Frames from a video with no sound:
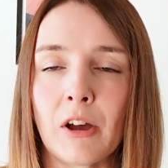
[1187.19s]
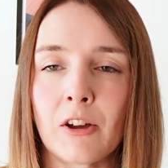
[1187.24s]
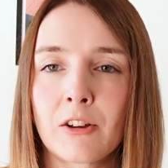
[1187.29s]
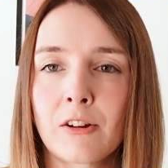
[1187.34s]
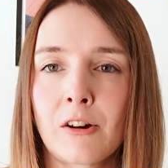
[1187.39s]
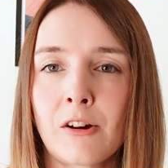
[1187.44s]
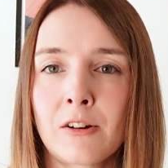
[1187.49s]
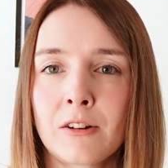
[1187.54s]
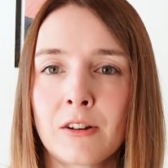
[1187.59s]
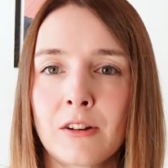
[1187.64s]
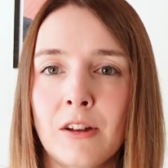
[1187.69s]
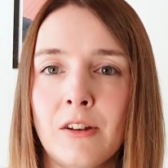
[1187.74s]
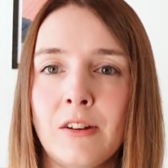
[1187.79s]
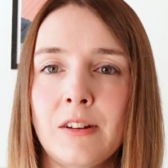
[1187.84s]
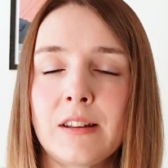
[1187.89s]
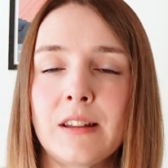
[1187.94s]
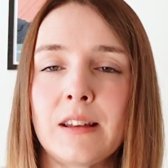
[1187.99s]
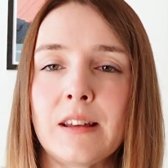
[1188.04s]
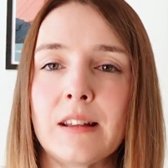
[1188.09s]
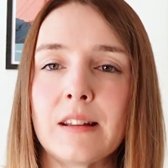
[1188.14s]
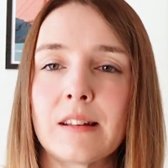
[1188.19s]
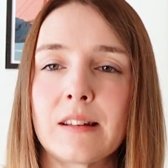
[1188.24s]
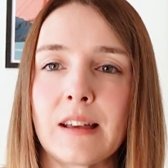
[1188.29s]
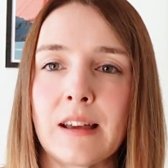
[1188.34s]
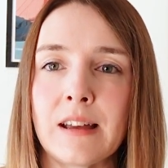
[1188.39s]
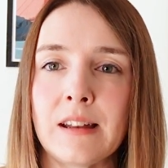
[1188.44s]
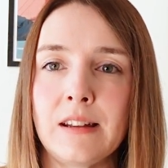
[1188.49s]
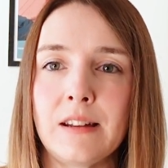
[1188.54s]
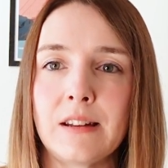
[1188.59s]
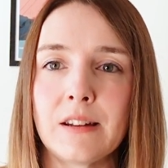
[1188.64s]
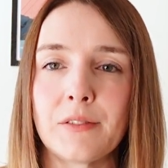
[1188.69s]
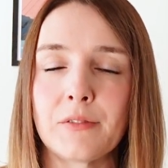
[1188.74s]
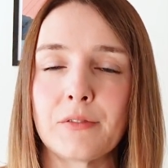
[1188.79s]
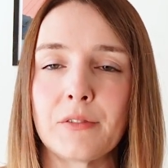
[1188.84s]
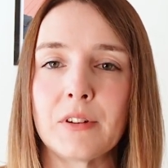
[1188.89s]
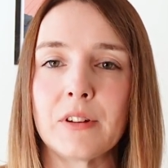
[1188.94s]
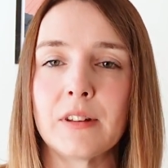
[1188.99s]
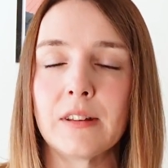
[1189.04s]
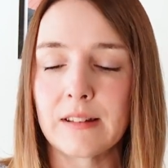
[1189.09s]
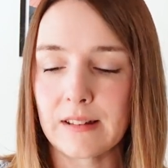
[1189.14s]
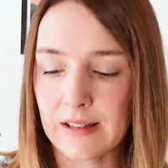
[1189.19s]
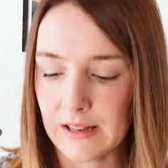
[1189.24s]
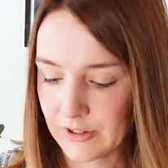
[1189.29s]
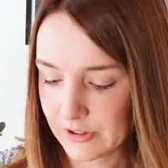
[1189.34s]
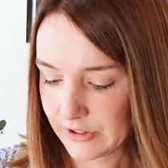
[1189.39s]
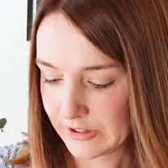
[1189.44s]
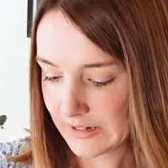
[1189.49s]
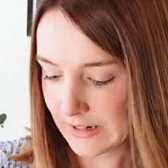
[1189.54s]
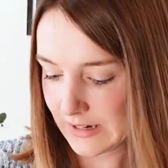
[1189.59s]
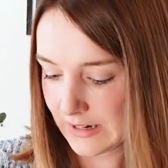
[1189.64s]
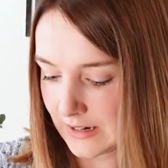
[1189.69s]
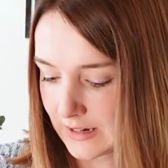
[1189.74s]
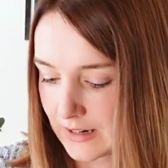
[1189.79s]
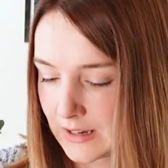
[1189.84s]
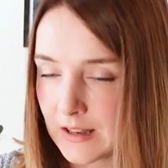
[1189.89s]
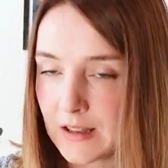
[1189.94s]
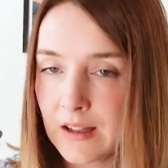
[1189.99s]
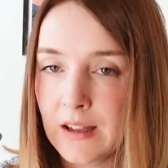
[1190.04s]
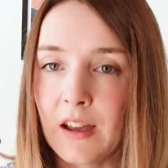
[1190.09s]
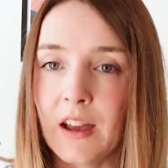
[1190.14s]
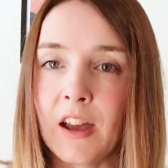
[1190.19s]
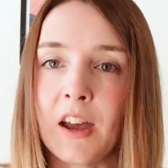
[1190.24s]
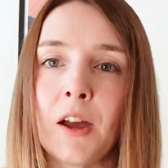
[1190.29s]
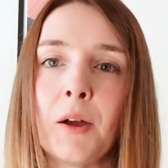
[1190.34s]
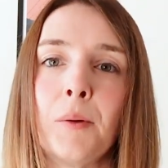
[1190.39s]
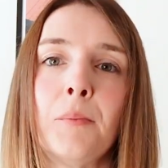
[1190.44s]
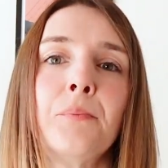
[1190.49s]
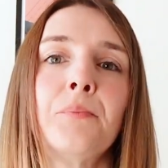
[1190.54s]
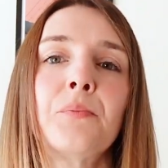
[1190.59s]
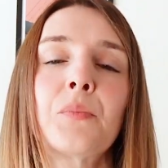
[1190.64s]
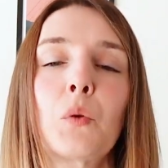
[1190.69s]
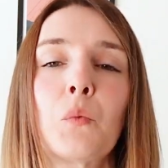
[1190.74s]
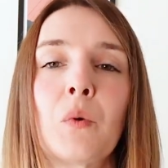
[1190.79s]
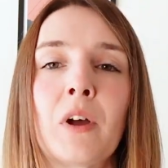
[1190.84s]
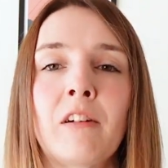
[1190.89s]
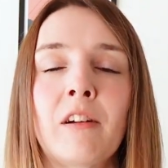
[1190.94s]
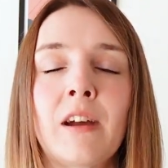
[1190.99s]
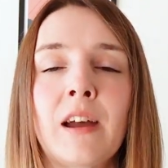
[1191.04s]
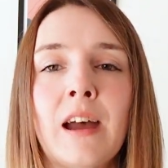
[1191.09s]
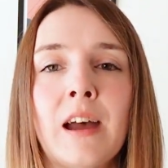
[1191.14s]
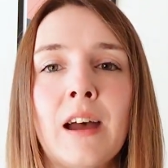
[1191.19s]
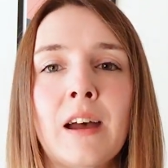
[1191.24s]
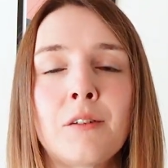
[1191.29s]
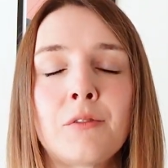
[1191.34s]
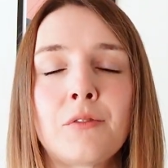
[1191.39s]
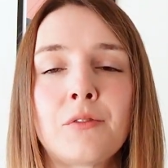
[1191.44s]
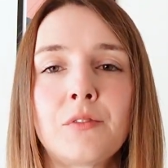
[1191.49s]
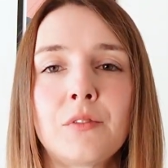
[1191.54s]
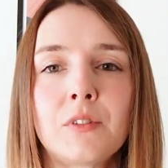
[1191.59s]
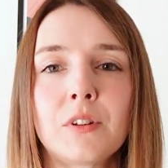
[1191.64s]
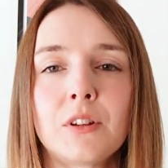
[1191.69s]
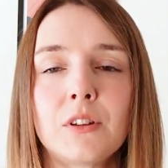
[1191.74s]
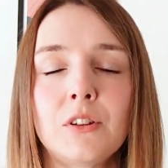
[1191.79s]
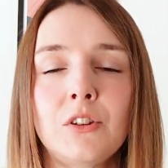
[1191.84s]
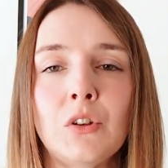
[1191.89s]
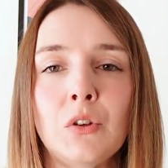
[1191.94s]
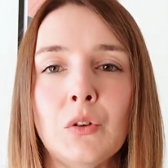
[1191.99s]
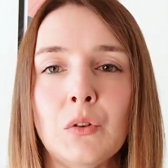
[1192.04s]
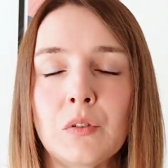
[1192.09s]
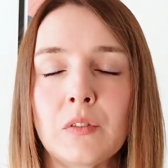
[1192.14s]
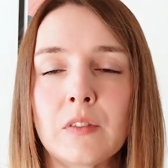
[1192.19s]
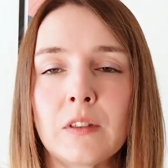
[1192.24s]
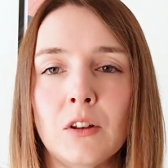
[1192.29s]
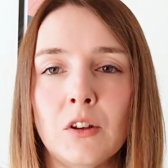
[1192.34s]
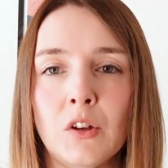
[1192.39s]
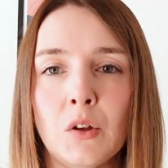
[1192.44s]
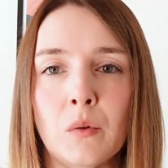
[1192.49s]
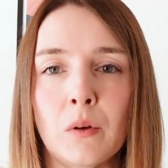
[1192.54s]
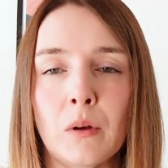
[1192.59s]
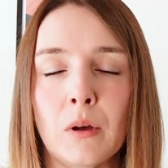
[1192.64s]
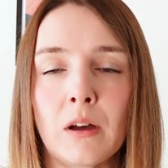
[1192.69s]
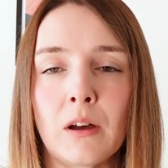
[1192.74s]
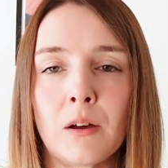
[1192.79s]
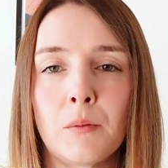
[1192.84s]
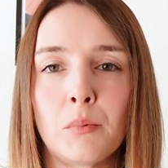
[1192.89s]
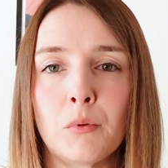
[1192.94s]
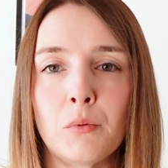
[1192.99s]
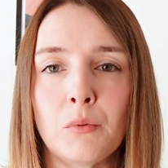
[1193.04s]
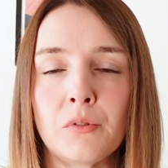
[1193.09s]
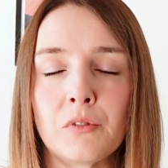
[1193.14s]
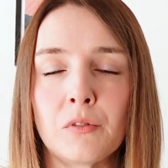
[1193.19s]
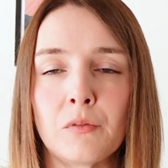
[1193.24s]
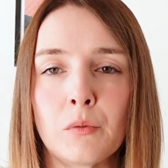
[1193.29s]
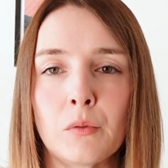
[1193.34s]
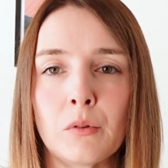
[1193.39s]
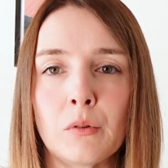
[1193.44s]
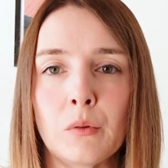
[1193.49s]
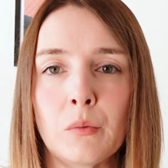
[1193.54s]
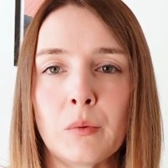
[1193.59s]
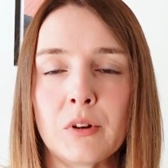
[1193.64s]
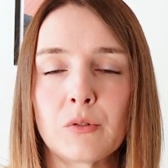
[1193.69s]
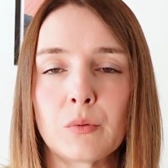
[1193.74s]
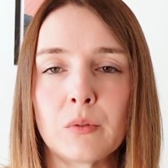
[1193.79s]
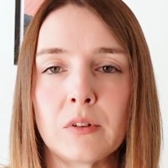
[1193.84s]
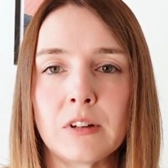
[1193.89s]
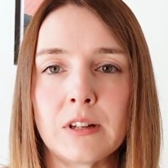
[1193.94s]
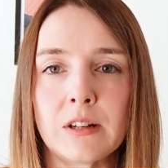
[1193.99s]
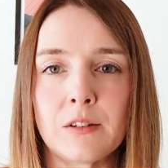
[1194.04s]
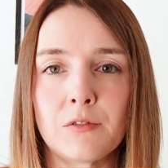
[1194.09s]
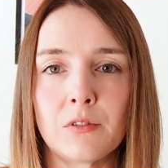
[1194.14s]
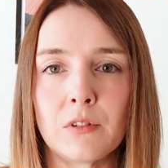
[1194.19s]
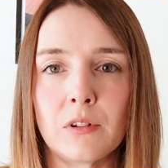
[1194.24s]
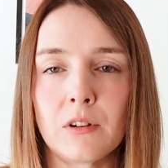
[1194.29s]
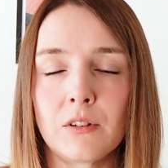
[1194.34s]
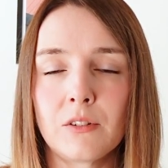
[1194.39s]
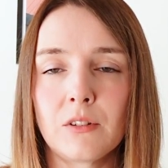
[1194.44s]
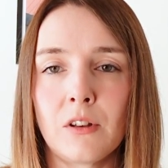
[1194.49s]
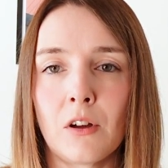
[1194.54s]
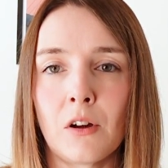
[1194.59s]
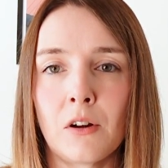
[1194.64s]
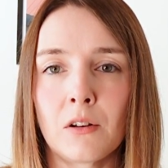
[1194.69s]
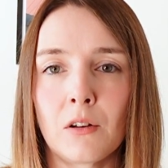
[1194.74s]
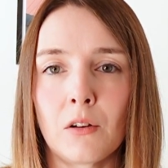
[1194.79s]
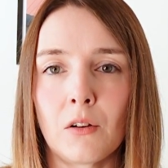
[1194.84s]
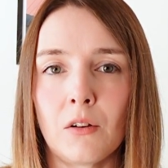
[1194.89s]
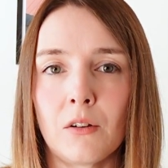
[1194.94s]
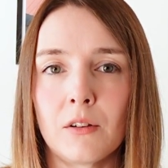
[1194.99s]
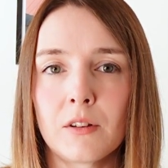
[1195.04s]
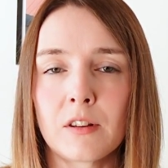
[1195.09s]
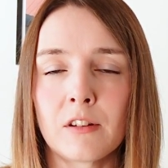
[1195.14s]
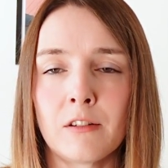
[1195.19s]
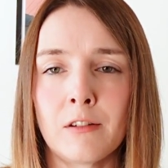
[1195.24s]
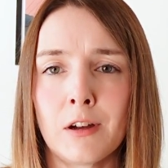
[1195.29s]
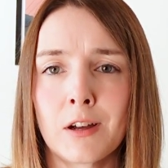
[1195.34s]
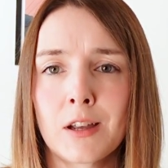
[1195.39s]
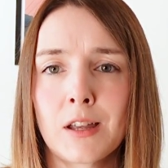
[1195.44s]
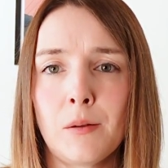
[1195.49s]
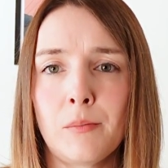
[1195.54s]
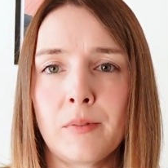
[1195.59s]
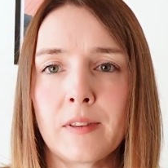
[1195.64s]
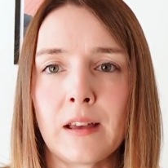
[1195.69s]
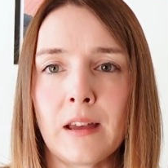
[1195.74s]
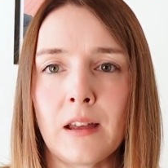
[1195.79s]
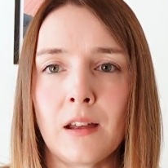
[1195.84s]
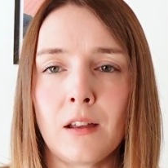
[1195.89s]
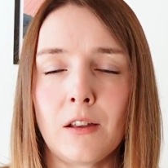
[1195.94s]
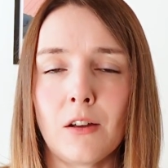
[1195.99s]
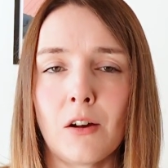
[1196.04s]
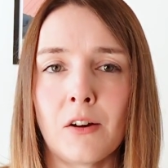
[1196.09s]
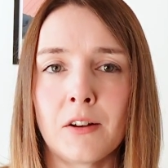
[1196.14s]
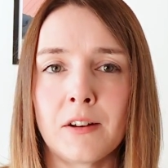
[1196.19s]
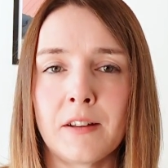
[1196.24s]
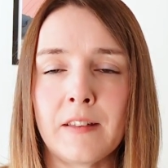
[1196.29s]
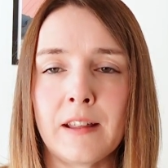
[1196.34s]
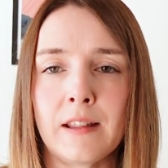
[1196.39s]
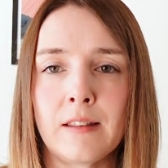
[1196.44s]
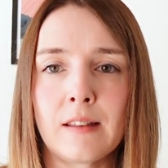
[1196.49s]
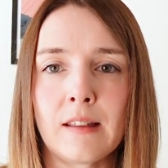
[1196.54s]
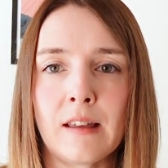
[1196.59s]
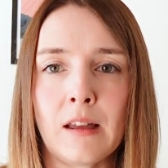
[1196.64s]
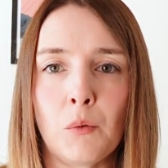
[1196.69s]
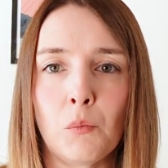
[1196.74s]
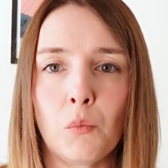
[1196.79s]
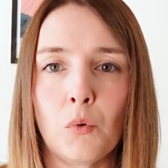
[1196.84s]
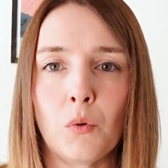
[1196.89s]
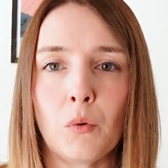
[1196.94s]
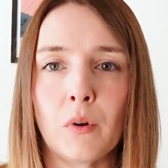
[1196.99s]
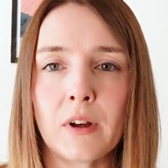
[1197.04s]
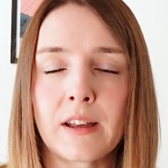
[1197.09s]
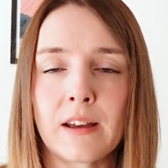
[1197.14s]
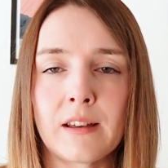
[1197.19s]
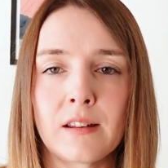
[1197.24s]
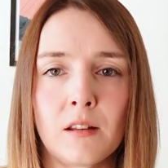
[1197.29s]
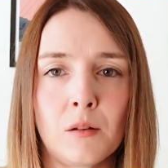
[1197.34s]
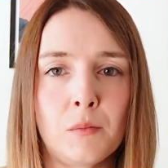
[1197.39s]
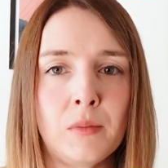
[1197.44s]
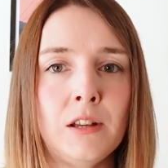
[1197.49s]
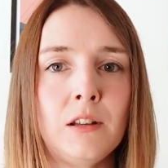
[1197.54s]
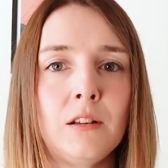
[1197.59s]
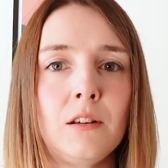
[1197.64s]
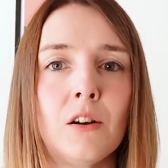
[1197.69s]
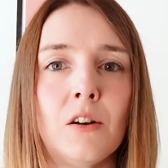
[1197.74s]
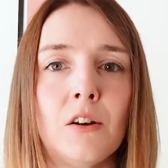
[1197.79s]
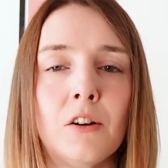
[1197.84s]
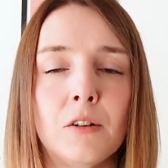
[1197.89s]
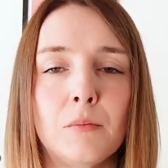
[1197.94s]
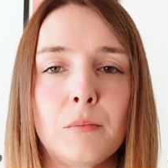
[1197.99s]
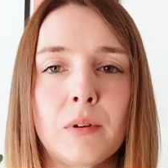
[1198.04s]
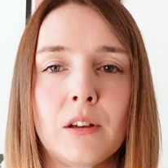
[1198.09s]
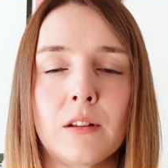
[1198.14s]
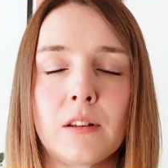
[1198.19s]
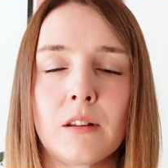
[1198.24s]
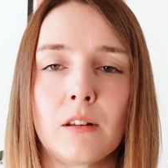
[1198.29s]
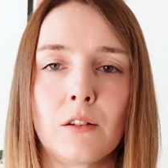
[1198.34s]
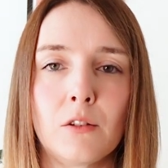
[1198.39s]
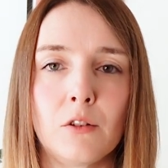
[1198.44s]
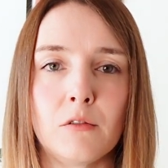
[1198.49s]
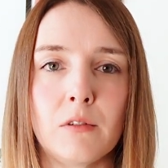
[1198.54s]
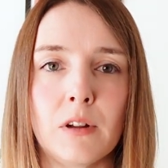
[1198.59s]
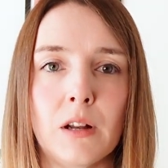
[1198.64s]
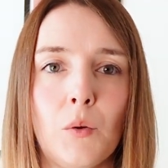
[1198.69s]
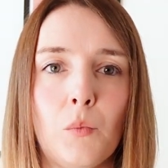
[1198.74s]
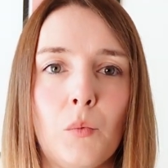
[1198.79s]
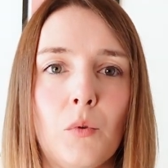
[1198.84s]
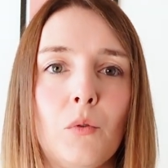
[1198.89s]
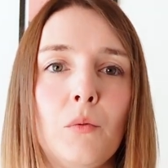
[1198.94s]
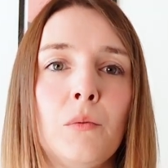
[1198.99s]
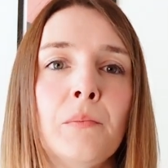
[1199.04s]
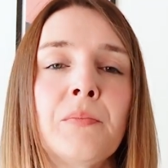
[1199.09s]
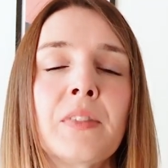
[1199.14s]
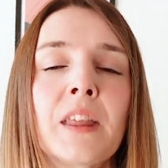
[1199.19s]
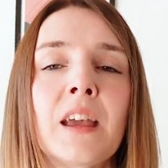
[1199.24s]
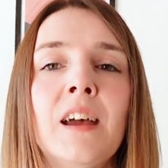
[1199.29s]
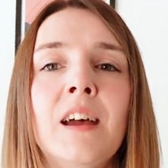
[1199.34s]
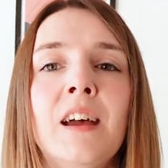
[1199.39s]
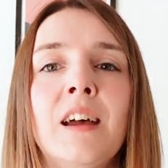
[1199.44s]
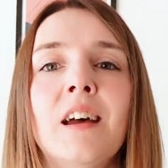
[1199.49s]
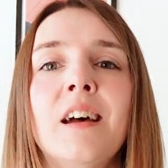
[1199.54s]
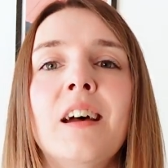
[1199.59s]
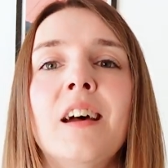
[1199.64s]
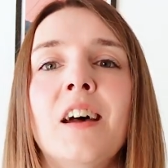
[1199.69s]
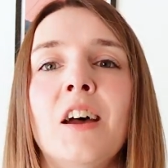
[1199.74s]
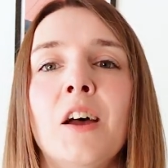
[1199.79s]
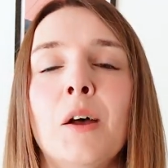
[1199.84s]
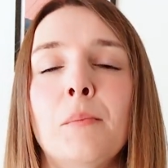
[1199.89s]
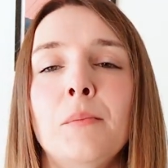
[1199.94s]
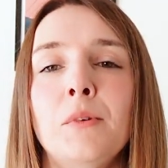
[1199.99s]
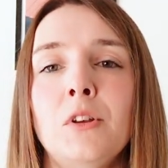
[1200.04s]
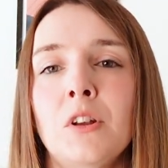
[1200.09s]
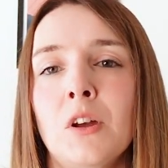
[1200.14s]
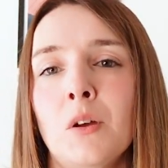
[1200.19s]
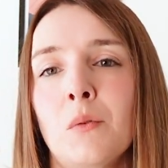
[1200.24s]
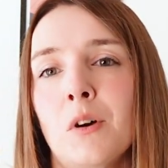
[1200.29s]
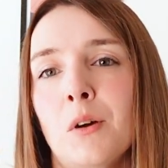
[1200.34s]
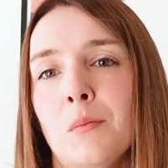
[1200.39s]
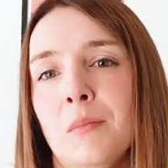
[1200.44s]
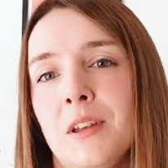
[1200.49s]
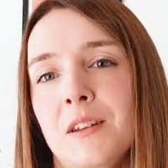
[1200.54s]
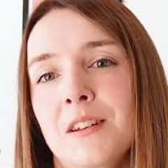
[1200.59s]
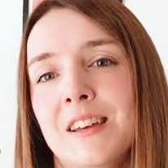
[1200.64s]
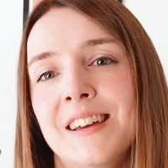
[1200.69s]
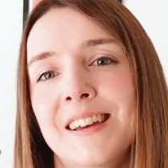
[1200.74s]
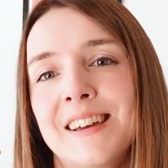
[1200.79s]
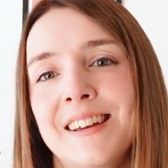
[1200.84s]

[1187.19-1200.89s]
I can't notice any difference actually um, where I have used the newer balls of wool, which were a different yarn lot. Sorry, I keep saying yarn and then saying wool. I guess I mean yarn because it's not really wool. Um, you know what I mean.